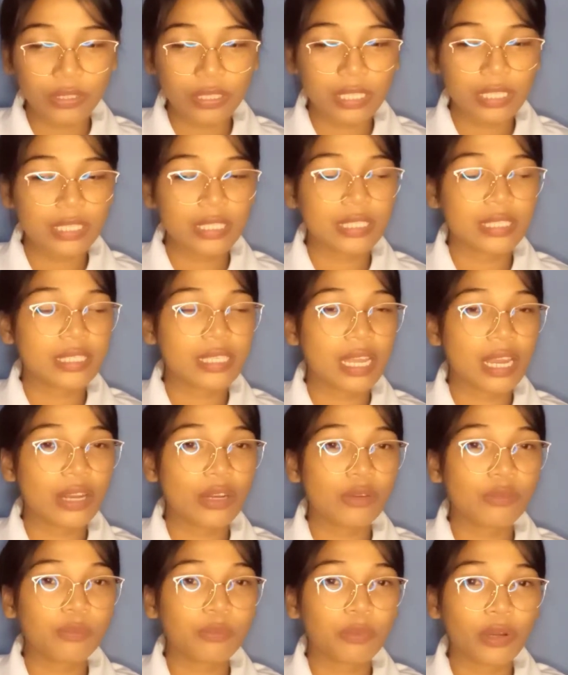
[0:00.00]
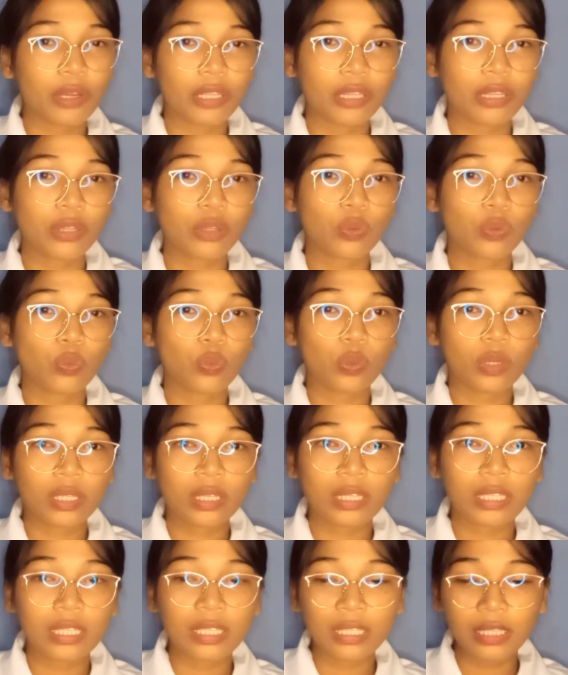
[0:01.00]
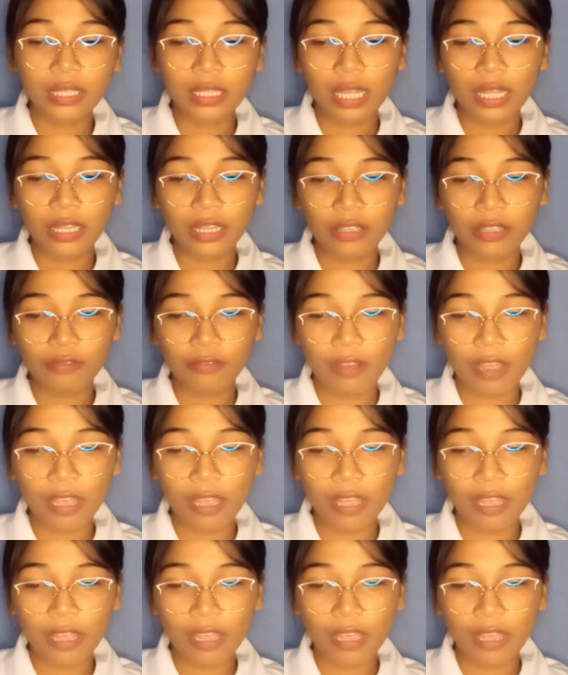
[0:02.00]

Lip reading: 0.2095